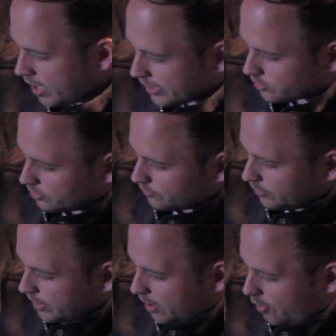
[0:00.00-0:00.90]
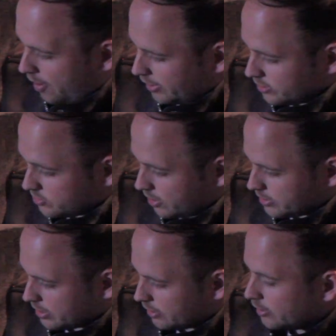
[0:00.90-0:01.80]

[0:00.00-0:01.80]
Excellent. Now, here's the idea.